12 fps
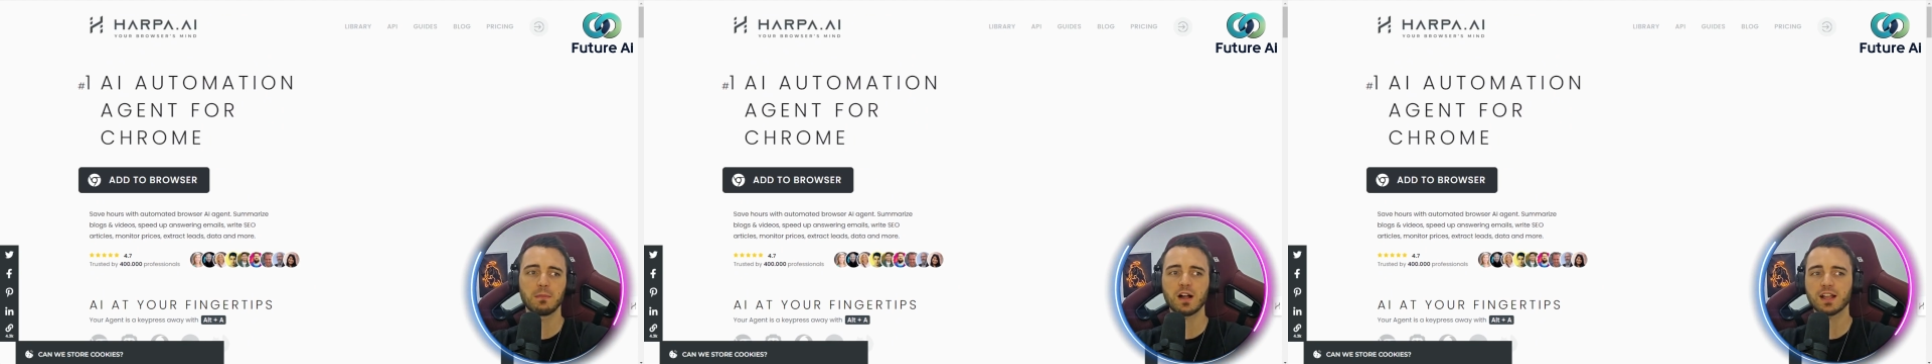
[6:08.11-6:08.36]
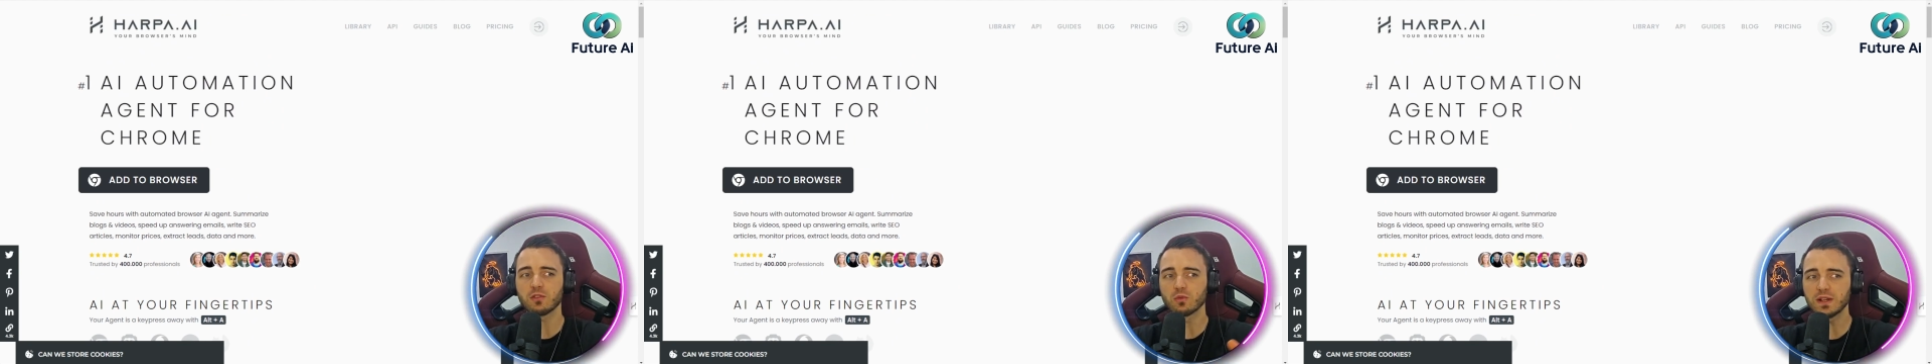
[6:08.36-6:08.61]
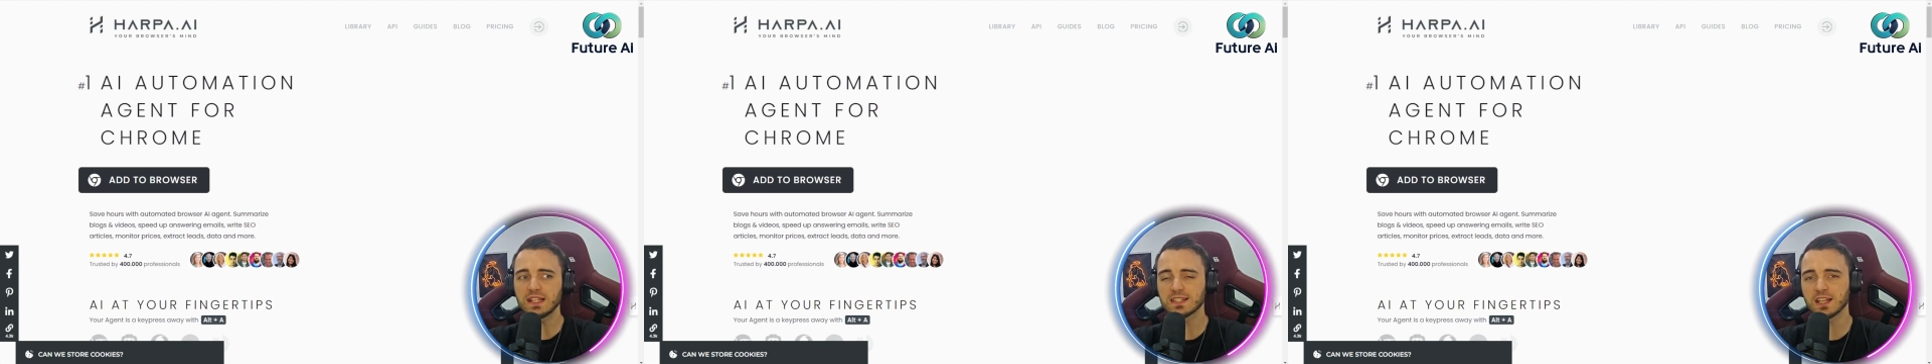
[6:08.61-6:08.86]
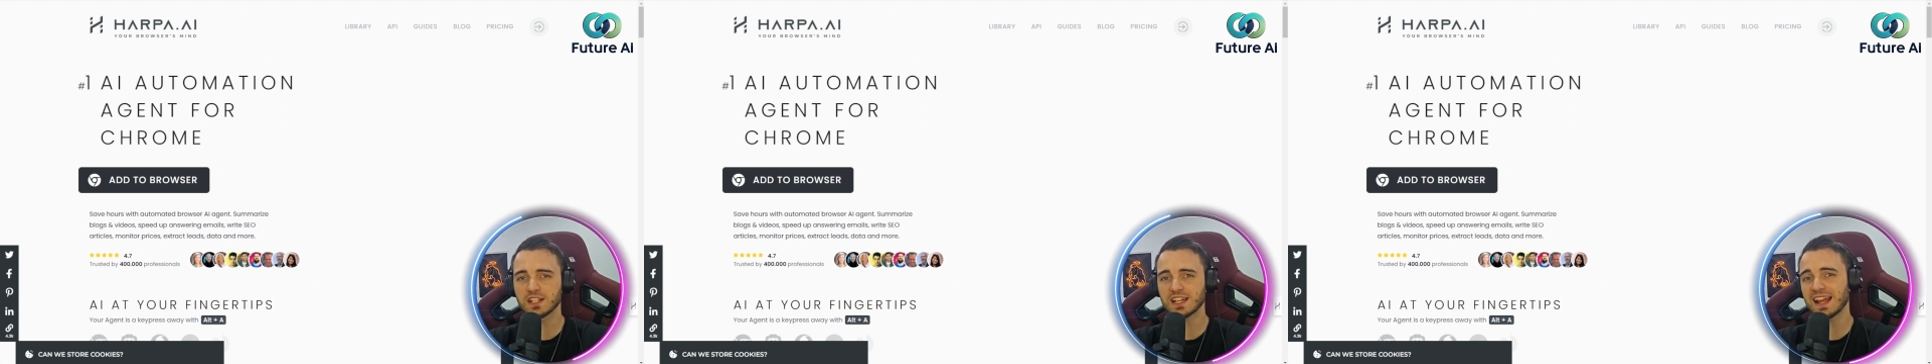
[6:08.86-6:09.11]
market
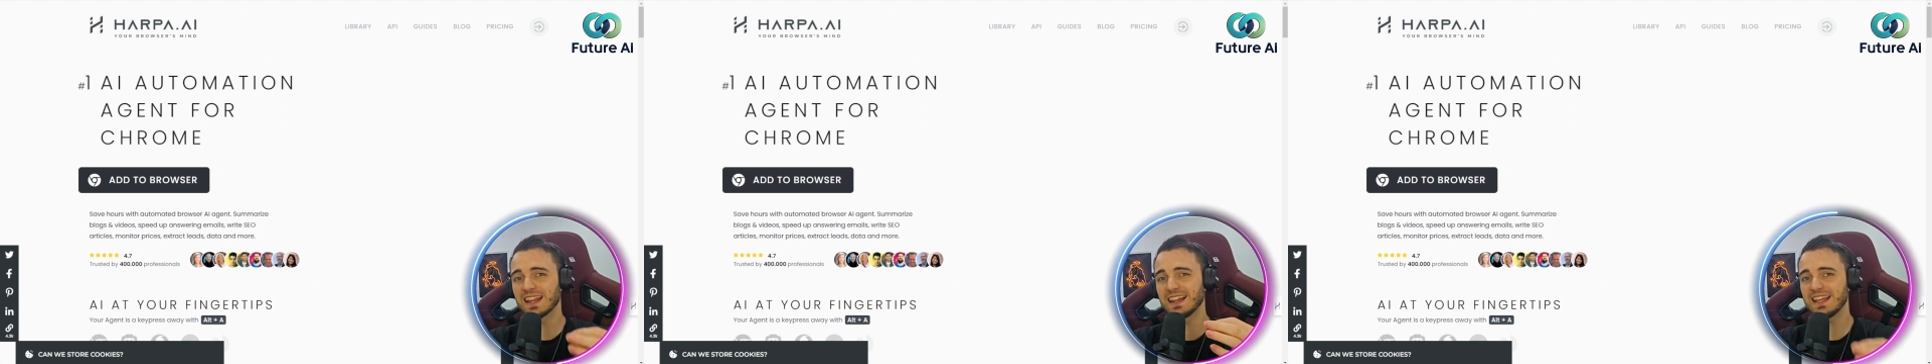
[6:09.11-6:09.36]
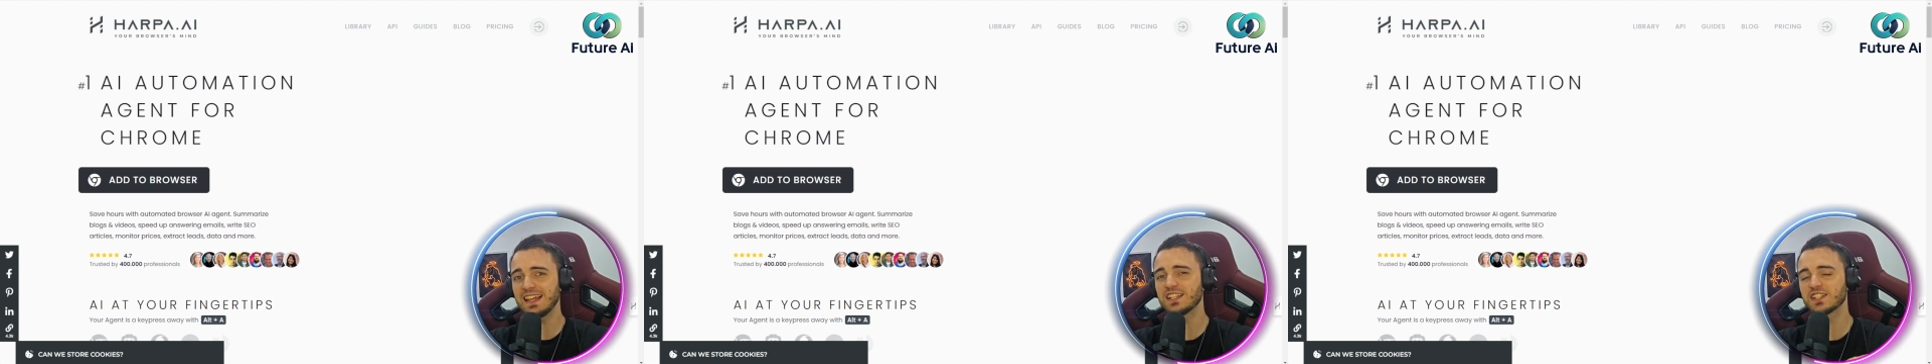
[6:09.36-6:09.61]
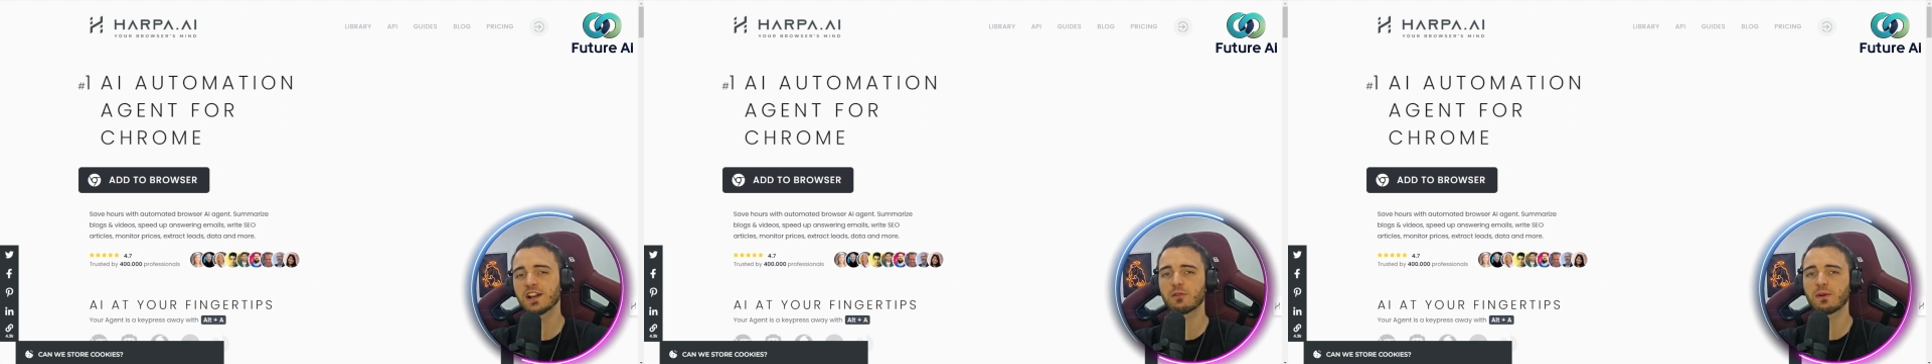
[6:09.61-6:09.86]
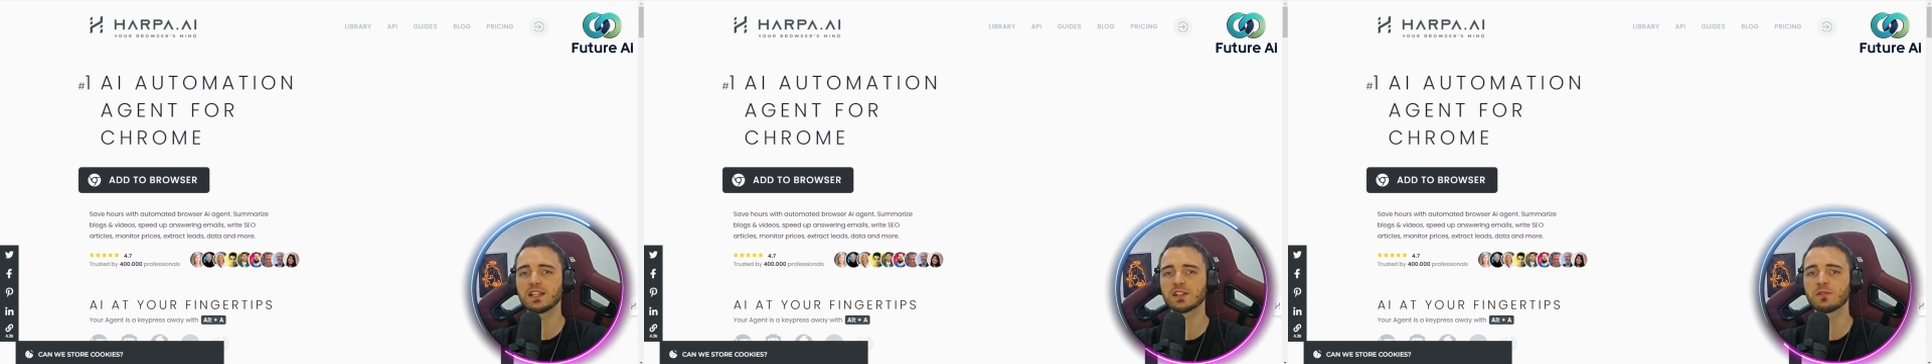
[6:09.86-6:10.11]
research and lead
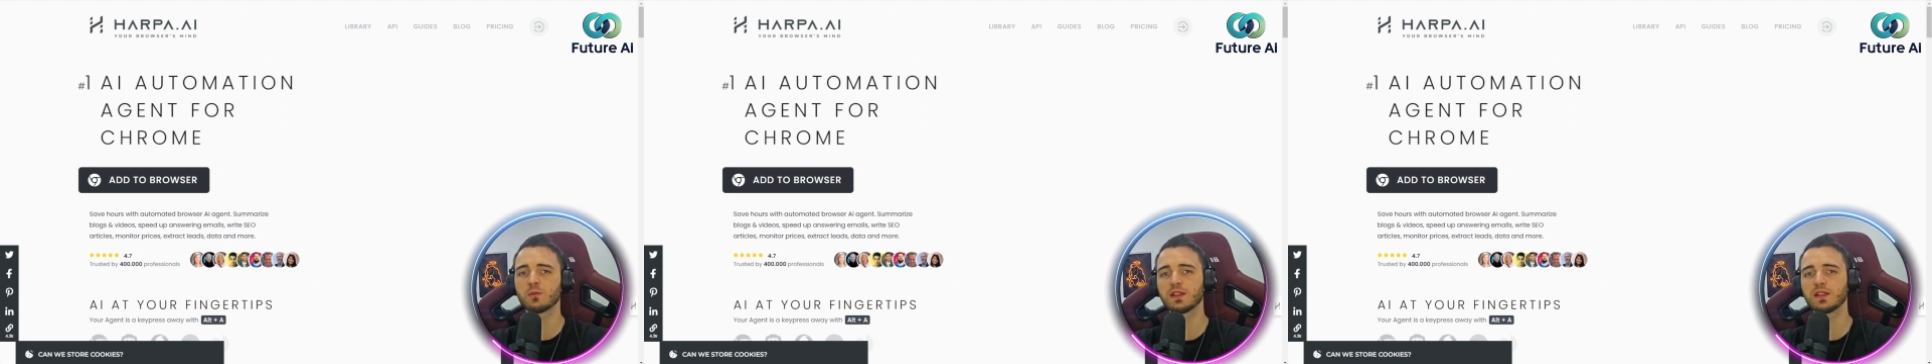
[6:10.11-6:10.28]
generation